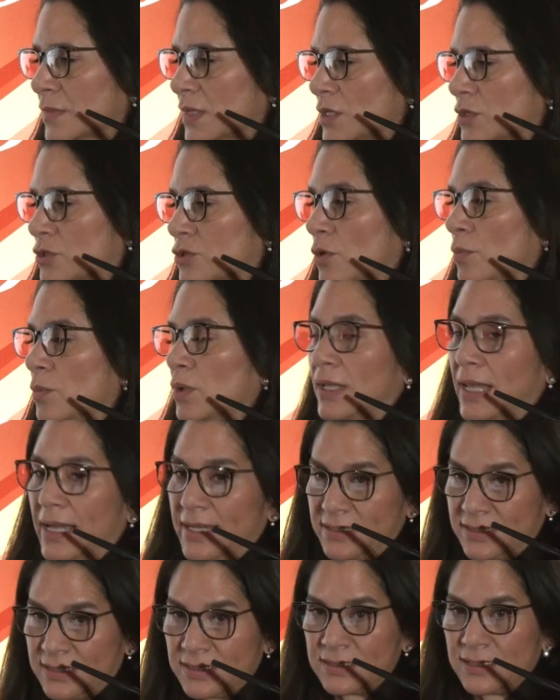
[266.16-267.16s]

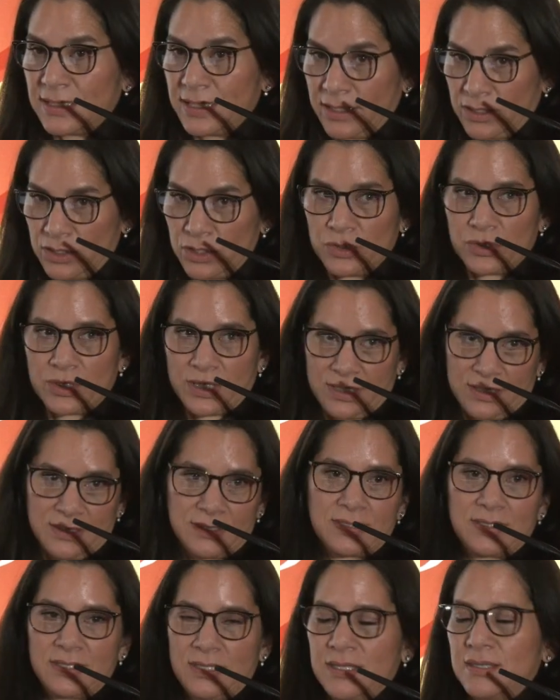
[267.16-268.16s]
thrombolysis, like you can
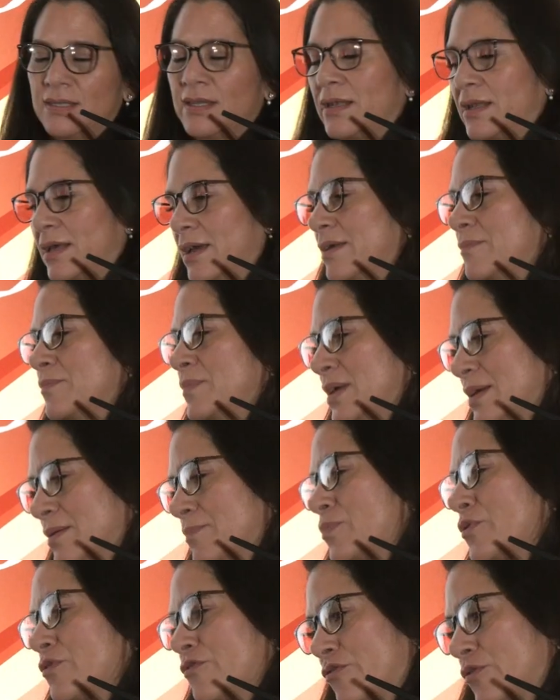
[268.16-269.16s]
see that I
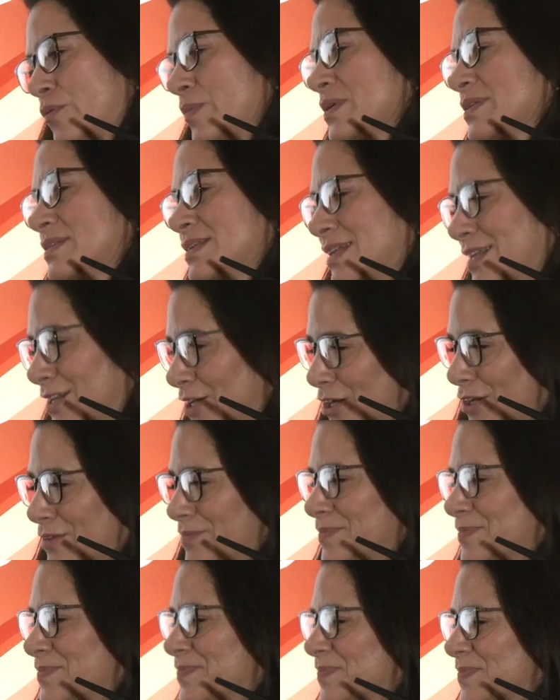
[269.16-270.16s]
perform a lot of
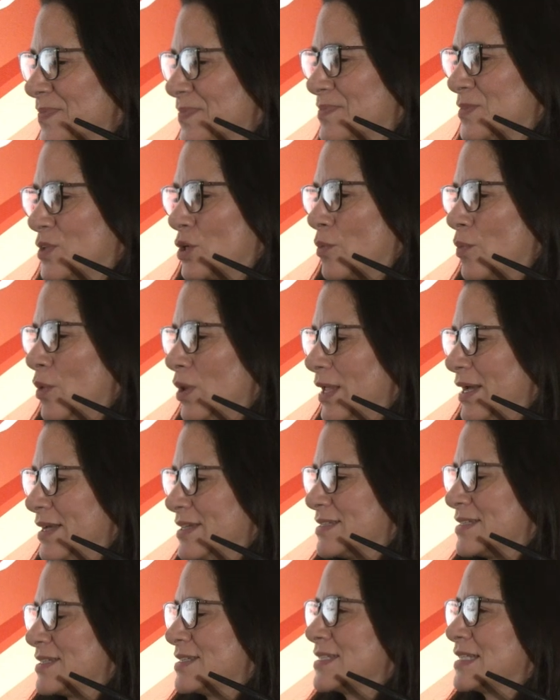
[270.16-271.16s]

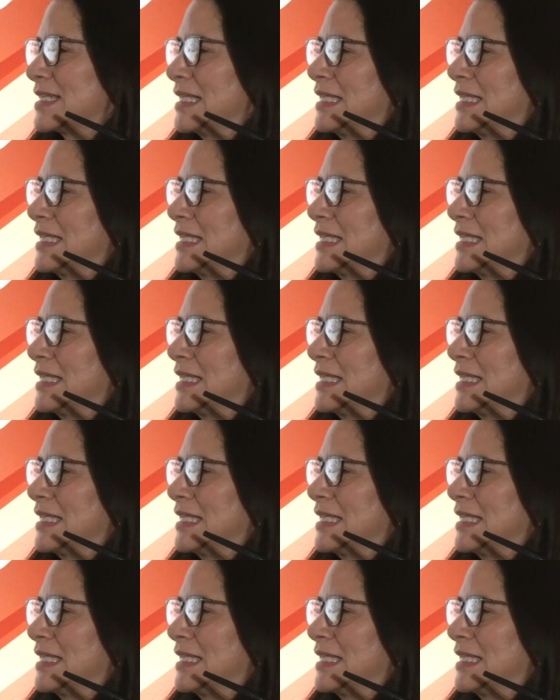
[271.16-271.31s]
thrombolysis.